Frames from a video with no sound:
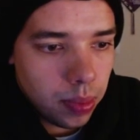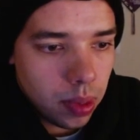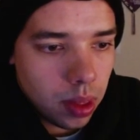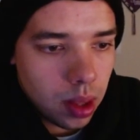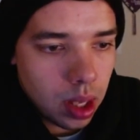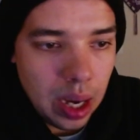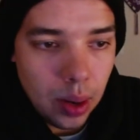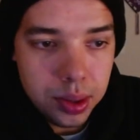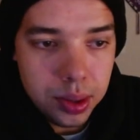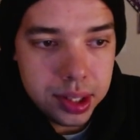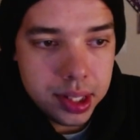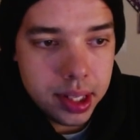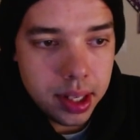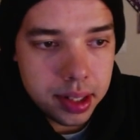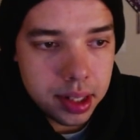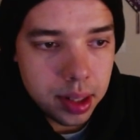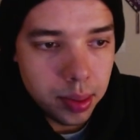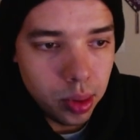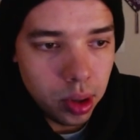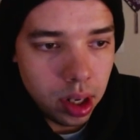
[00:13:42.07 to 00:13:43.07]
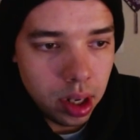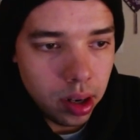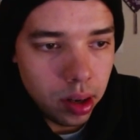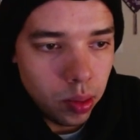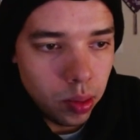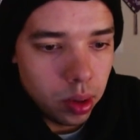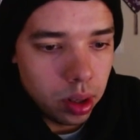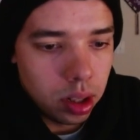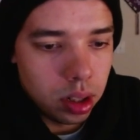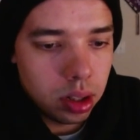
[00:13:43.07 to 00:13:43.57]
I would just need a Sabrina here to
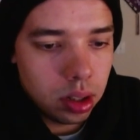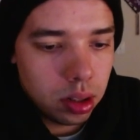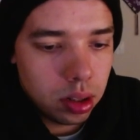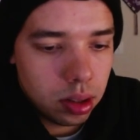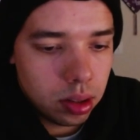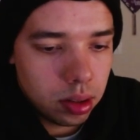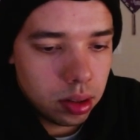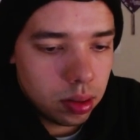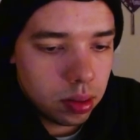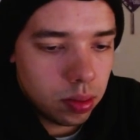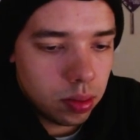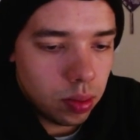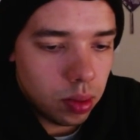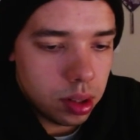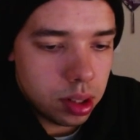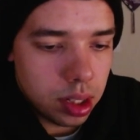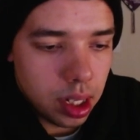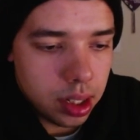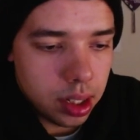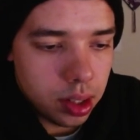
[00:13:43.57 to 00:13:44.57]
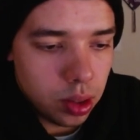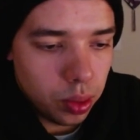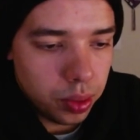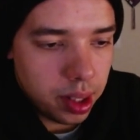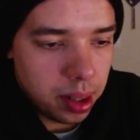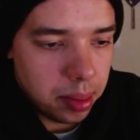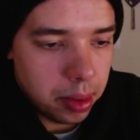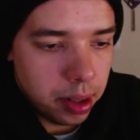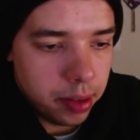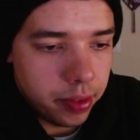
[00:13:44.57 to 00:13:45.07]
win, which I don't think
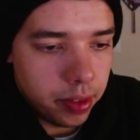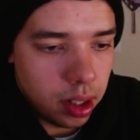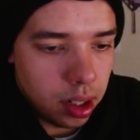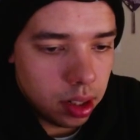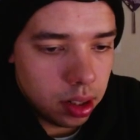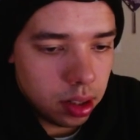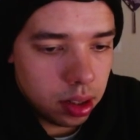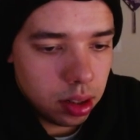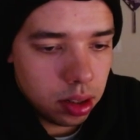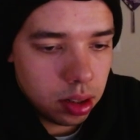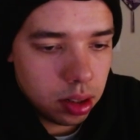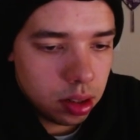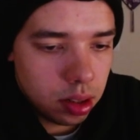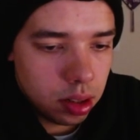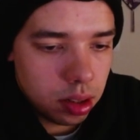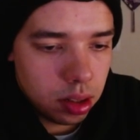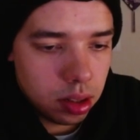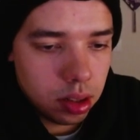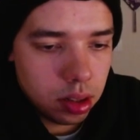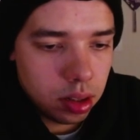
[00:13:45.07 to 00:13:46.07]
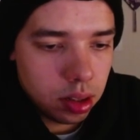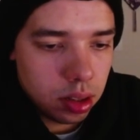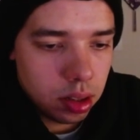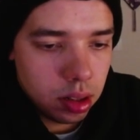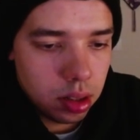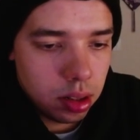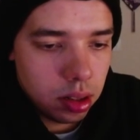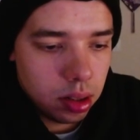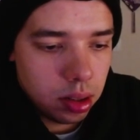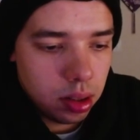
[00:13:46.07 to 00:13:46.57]
I'm going to find.
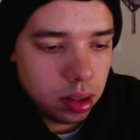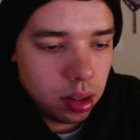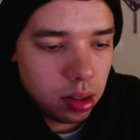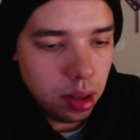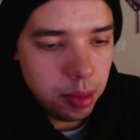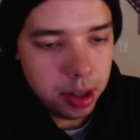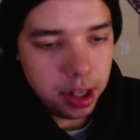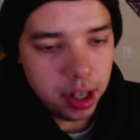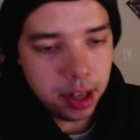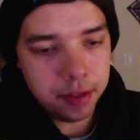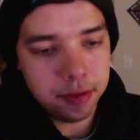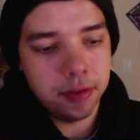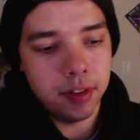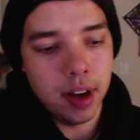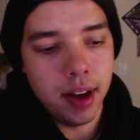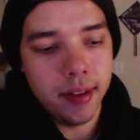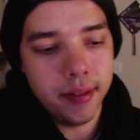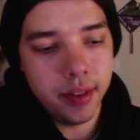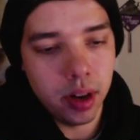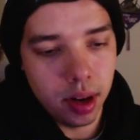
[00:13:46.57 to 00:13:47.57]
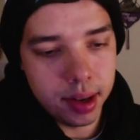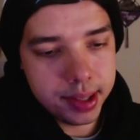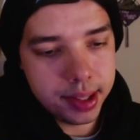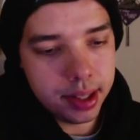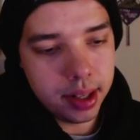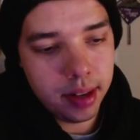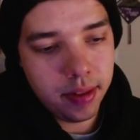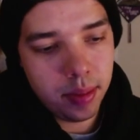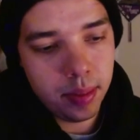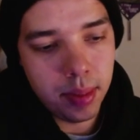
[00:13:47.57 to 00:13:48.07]
I mean, I have 5 cards
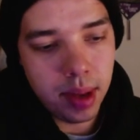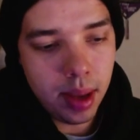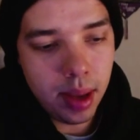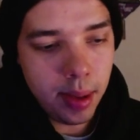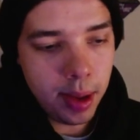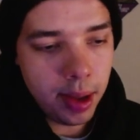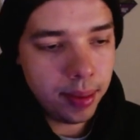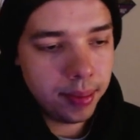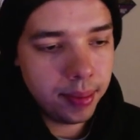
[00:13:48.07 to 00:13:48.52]
left, maybe.